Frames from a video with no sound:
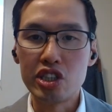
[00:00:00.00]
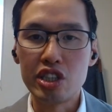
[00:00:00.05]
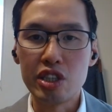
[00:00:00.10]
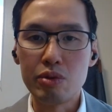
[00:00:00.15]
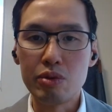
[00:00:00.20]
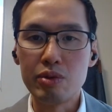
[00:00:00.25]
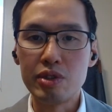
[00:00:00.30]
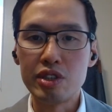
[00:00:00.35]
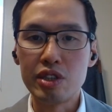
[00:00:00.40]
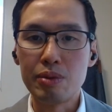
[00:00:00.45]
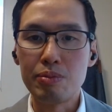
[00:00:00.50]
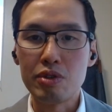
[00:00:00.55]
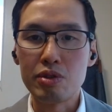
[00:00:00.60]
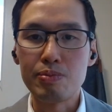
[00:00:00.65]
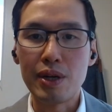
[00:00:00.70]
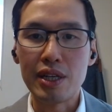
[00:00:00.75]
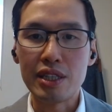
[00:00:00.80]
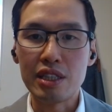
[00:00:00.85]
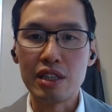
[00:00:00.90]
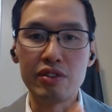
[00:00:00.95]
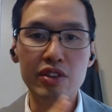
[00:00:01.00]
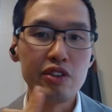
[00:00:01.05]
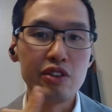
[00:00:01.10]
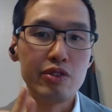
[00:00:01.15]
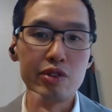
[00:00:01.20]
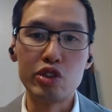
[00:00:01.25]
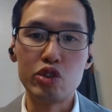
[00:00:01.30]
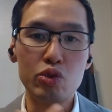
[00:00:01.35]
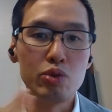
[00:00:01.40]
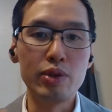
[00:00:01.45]
sequencing perspective,
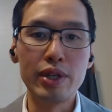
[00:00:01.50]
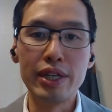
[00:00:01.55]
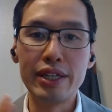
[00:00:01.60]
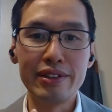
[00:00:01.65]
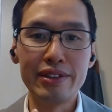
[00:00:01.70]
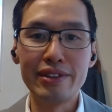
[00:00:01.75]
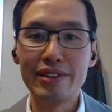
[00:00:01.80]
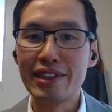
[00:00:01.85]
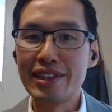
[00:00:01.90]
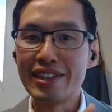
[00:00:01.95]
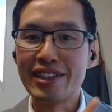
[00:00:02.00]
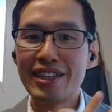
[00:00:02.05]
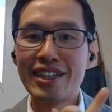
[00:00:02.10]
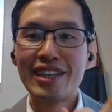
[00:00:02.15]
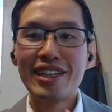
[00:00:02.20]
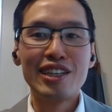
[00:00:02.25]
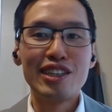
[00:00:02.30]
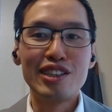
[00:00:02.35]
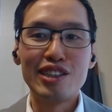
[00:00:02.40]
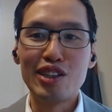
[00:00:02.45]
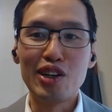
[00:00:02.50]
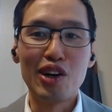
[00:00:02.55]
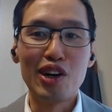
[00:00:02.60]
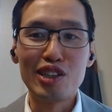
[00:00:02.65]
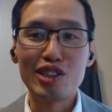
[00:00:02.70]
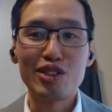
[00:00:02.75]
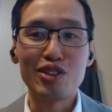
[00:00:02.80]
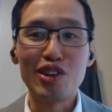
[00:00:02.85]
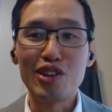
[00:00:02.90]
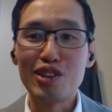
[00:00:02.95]
even drew in like the
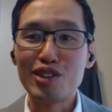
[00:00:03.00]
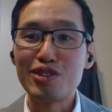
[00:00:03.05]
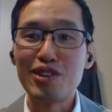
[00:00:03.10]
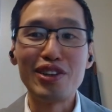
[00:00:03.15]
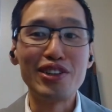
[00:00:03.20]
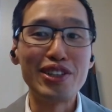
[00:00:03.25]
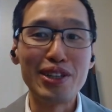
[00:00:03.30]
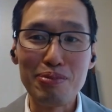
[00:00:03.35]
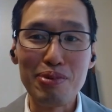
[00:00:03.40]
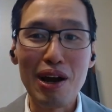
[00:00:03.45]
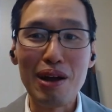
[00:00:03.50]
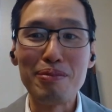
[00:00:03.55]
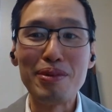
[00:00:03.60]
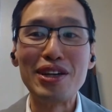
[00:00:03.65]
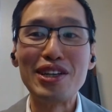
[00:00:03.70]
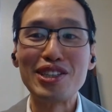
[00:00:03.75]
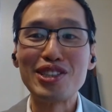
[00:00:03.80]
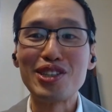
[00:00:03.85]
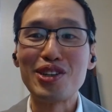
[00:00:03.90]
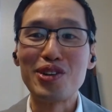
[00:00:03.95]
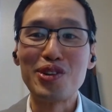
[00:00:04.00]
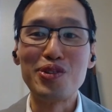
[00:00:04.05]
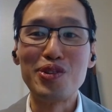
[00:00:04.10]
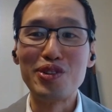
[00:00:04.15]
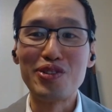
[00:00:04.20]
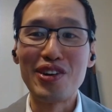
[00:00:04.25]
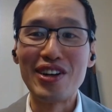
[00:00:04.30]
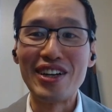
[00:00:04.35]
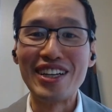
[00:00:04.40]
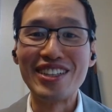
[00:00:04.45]
Australian Prime Minister, who was
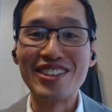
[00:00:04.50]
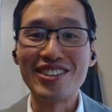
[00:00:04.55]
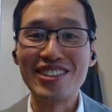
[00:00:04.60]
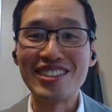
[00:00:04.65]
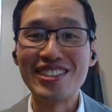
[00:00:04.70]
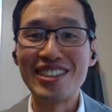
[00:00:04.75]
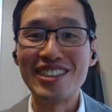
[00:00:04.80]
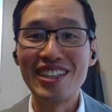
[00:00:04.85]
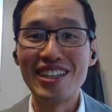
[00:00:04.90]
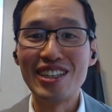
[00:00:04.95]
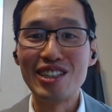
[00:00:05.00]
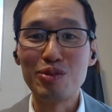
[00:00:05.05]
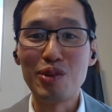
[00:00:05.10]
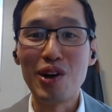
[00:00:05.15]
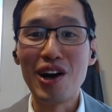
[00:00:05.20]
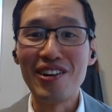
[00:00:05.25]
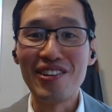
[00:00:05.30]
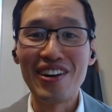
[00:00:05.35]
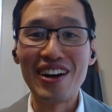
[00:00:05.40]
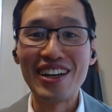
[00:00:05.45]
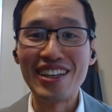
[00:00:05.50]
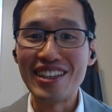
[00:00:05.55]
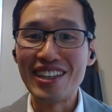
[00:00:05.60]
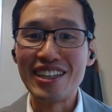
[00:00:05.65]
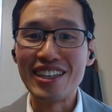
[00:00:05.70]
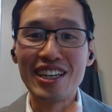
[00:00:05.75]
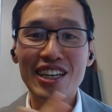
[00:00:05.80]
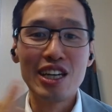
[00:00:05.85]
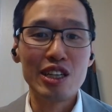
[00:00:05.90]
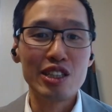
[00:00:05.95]
very interested as well, right?
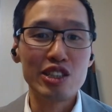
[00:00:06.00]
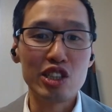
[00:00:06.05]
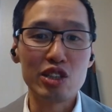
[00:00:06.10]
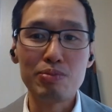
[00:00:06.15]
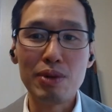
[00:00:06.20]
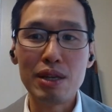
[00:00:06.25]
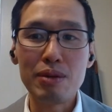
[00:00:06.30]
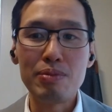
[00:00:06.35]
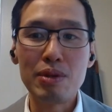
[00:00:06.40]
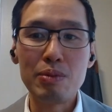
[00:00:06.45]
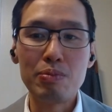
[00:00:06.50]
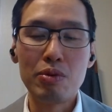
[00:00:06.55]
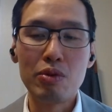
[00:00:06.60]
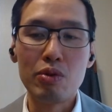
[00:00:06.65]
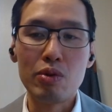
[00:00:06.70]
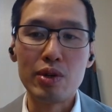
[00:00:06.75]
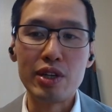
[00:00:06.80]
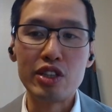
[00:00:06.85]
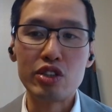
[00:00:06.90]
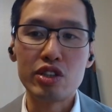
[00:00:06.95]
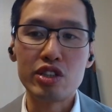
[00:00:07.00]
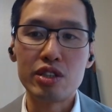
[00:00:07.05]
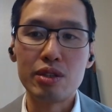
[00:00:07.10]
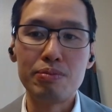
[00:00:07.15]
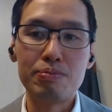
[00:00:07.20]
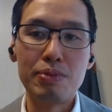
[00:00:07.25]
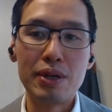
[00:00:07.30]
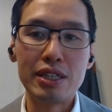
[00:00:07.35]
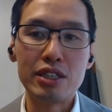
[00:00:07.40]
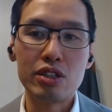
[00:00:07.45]
Like just many people were interested
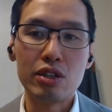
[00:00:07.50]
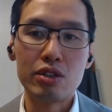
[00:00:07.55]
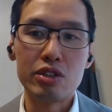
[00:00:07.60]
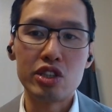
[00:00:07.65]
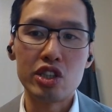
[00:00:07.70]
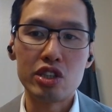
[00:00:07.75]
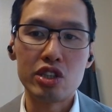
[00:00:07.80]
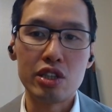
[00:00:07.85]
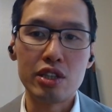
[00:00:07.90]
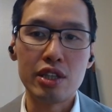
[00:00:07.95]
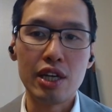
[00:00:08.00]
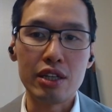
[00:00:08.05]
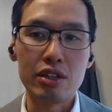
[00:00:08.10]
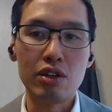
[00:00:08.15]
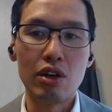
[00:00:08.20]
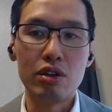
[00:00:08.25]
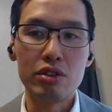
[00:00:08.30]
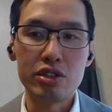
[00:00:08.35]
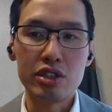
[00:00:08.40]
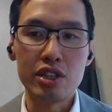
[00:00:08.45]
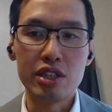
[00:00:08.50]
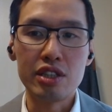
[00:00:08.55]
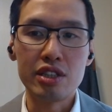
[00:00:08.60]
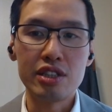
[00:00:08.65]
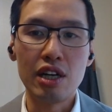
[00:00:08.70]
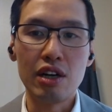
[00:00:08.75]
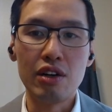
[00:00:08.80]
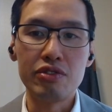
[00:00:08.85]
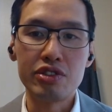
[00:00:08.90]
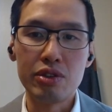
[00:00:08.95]
based on just the technology
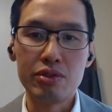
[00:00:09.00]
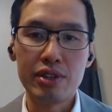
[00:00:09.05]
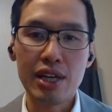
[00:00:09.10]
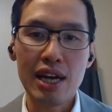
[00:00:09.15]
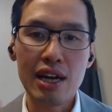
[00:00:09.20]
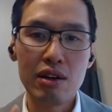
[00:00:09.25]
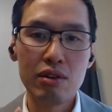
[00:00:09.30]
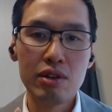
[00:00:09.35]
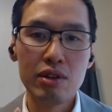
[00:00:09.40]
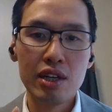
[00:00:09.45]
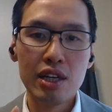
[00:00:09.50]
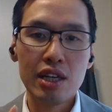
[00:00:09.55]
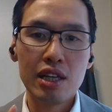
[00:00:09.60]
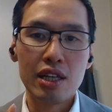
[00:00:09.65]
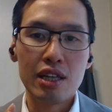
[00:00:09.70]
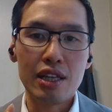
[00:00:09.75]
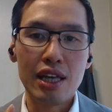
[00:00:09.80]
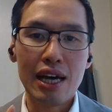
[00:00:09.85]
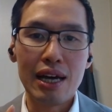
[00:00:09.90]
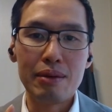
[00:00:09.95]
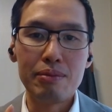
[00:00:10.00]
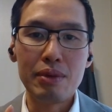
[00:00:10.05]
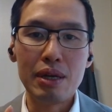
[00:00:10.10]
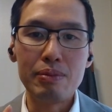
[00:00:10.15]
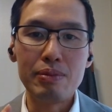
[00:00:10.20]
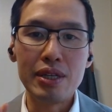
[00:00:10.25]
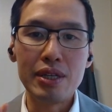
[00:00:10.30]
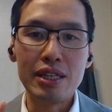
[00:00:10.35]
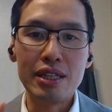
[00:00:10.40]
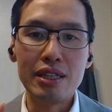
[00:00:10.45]
itself. So now that
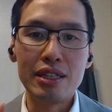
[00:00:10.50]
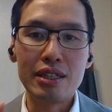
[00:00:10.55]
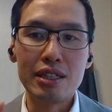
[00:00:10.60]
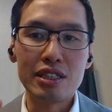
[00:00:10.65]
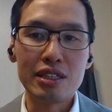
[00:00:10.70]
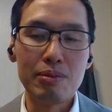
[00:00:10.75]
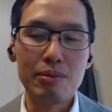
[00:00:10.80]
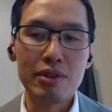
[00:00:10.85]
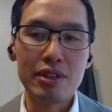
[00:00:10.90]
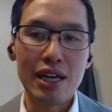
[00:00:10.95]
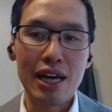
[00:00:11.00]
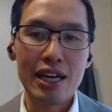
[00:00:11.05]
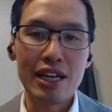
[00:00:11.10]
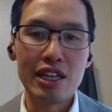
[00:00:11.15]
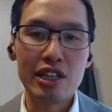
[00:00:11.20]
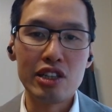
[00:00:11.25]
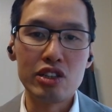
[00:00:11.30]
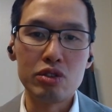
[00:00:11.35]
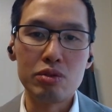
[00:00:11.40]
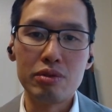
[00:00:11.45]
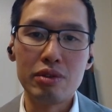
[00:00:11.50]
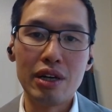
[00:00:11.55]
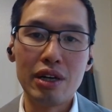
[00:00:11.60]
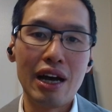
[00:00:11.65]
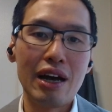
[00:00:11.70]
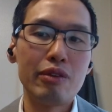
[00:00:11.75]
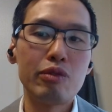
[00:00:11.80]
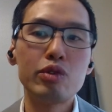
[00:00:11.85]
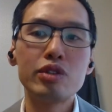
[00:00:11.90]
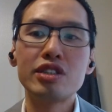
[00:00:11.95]
maybe some of that has,
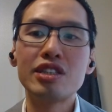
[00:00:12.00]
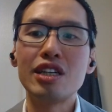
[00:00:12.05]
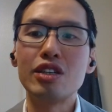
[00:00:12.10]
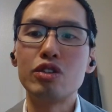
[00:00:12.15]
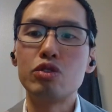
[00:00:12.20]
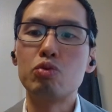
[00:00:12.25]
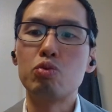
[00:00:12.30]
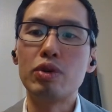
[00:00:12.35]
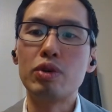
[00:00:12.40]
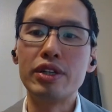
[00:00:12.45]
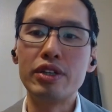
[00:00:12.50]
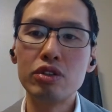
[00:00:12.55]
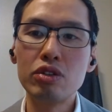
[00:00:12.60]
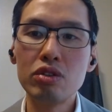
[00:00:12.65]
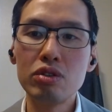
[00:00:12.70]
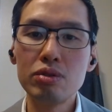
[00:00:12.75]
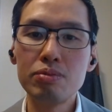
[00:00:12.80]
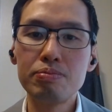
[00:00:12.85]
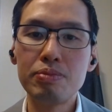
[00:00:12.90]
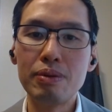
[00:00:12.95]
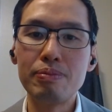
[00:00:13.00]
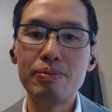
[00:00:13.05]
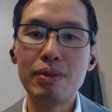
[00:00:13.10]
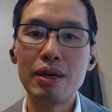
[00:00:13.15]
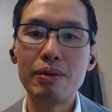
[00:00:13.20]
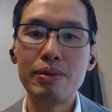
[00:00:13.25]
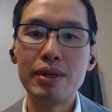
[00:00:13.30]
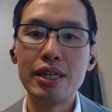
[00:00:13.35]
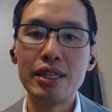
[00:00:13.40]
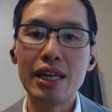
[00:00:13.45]
I wouldn't say dwindled, but
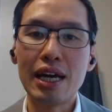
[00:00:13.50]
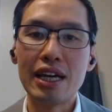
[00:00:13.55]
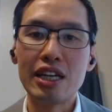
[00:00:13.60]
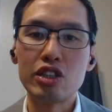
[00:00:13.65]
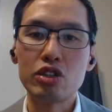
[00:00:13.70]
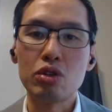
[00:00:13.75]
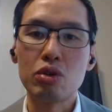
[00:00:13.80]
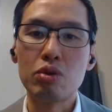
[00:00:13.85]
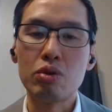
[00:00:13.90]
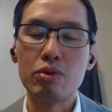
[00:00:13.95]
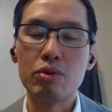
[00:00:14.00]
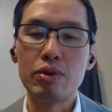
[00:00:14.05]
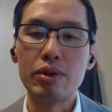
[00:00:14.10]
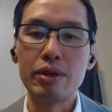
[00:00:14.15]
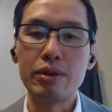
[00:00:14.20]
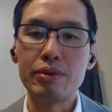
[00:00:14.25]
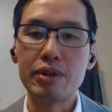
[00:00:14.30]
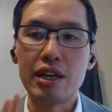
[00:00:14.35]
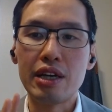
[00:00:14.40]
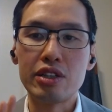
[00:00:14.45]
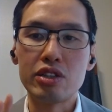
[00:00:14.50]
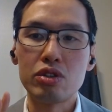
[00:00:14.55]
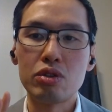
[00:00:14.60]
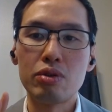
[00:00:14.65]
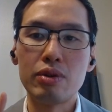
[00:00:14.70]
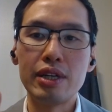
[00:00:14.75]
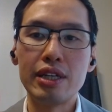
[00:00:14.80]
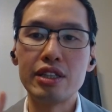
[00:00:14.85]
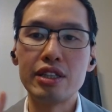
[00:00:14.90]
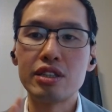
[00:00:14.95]
maybe that has
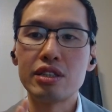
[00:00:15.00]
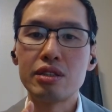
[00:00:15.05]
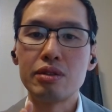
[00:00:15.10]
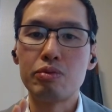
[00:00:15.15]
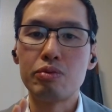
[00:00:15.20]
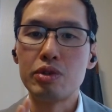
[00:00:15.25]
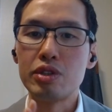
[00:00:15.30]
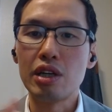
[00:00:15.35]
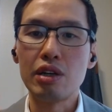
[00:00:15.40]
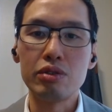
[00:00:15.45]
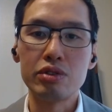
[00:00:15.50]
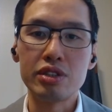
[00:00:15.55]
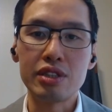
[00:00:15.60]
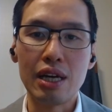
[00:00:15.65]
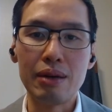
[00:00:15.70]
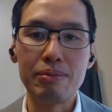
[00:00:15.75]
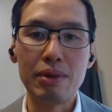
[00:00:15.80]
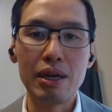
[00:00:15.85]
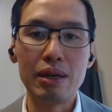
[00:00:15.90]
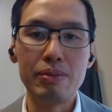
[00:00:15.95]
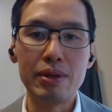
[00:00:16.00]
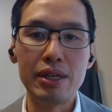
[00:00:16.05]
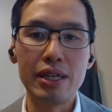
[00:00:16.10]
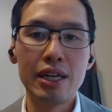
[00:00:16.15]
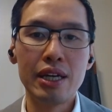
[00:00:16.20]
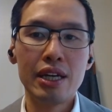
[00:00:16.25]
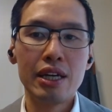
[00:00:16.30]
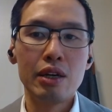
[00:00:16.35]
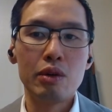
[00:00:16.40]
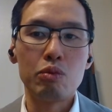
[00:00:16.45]
created results that maybe
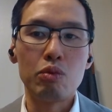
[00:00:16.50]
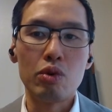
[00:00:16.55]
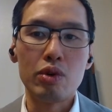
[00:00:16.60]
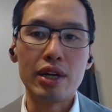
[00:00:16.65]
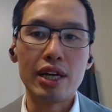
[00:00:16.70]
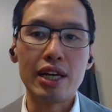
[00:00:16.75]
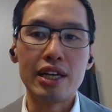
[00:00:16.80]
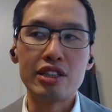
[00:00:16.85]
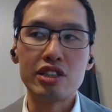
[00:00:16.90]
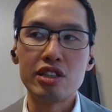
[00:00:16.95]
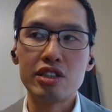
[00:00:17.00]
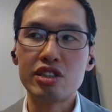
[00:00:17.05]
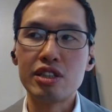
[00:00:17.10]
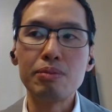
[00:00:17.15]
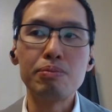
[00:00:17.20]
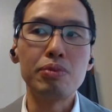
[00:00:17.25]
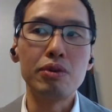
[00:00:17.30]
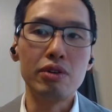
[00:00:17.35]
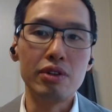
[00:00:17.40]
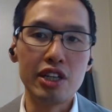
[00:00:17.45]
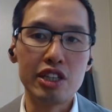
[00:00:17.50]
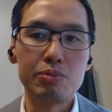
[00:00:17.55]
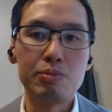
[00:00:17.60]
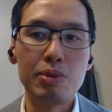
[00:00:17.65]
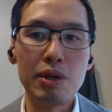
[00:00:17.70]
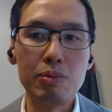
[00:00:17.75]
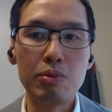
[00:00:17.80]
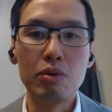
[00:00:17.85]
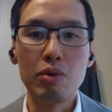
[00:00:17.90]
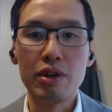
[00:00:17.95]
weren't as simple as
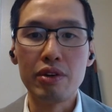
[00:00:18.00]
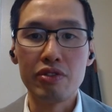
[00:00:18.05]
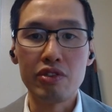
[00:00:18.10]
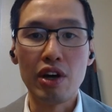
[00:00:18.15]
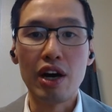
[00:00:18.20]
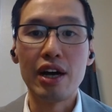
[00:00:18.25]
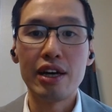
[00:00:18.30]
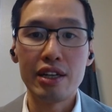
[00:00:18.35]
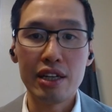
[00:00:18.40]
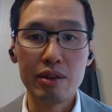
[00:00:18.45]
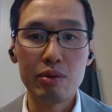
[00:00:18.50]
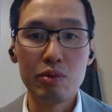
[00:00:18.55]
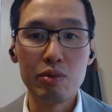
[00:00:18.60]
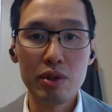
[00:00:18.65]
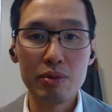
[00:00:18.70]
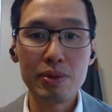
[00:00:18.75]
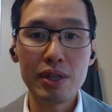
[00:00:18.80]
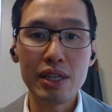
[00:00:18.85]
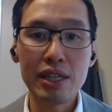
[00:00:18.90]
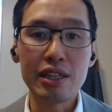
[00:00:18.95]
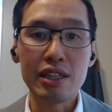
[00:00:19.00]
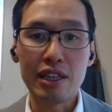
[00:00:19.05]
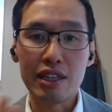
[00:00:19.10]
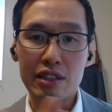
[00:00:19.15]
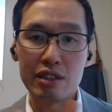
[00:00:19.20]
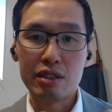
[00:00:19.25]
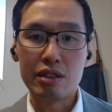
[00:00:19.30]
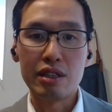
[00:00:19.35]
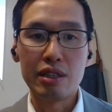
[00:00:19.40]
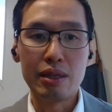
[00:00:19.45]
people would have thought it would be, like
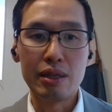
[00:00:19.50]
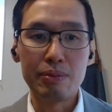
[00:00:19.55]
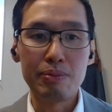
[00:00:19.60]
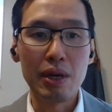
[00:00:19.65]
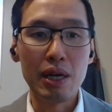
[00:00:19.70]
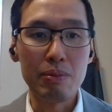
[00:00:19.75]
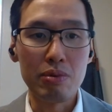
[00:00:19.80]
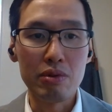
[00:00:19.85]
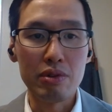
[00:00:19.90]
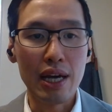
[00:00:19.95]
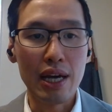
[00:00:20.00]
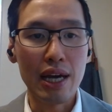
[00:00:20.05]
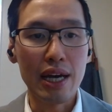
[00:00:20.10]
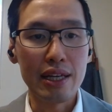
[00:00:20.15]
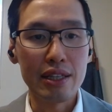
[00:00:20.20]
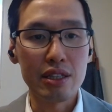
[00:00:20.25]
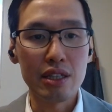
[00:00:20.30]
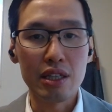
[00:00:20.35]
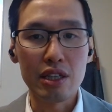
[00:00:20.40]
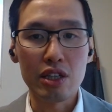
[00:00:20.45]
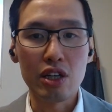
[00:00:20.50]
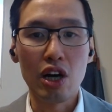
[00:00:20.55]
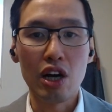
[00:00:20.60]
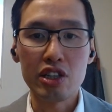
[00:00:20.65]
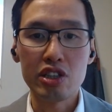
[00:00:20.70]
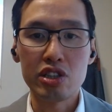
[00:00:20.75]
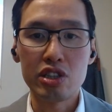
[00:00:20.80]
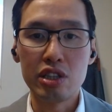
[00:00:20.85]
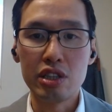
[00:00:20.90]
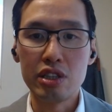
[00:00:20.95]
the paper that
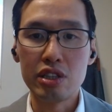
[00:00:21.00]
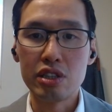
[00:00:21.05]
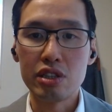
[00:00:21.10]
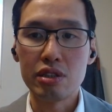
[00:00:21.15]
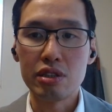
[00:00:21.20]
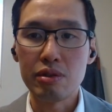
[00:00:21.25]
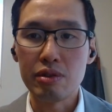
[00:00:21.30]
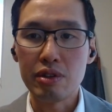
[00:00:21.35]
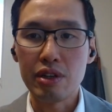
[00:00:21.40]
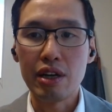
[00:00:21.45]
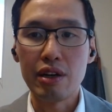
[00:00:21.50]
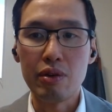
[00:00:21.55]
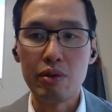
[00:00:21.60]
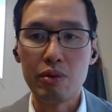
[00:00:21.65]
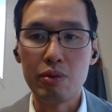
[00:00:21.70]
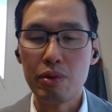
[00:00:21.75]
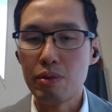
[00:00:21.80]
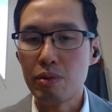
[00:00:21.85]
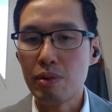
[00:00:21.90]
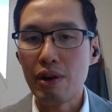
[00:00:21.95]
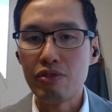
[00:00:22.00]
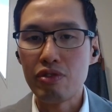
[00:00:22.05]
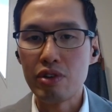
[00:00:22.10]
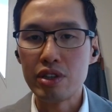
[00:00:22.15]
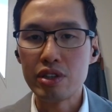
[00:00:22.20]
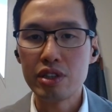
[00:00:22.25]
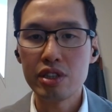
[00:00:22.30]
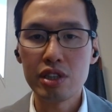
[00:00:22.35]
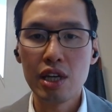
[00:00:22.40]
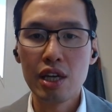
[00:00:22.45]
Costas kind of
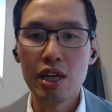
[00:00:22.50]
referenced.